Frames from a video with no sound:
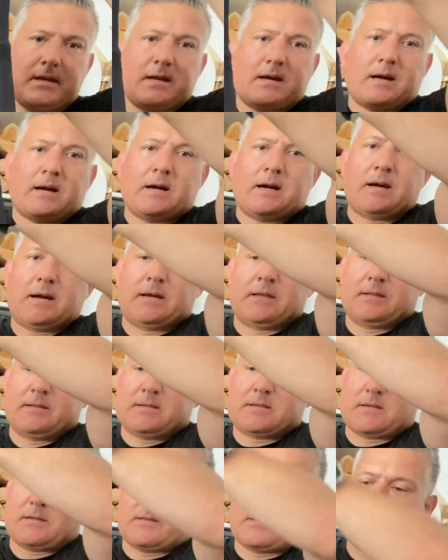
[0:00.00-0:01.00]
and
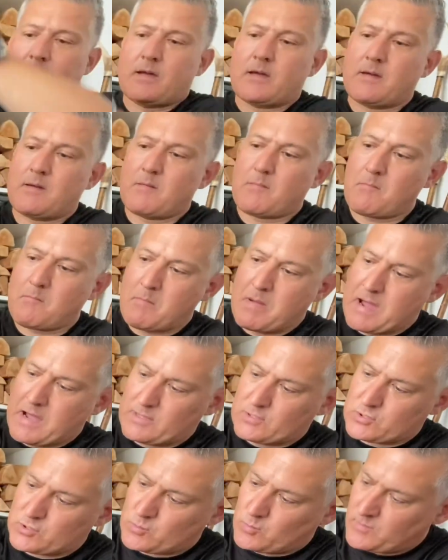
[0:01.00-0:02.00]
they're
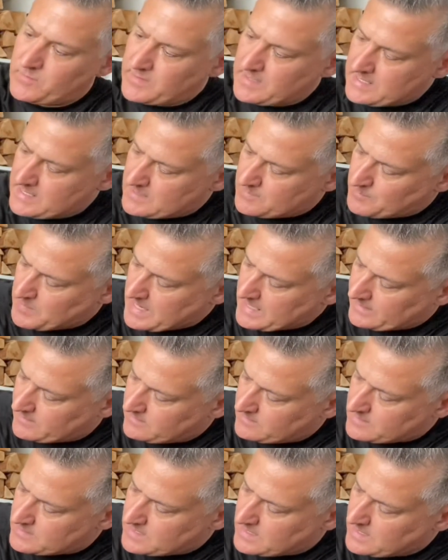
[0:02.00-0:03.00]
matched with these
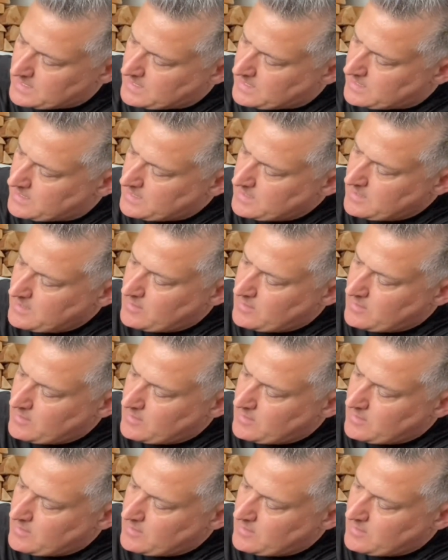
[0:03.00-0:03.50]
panels here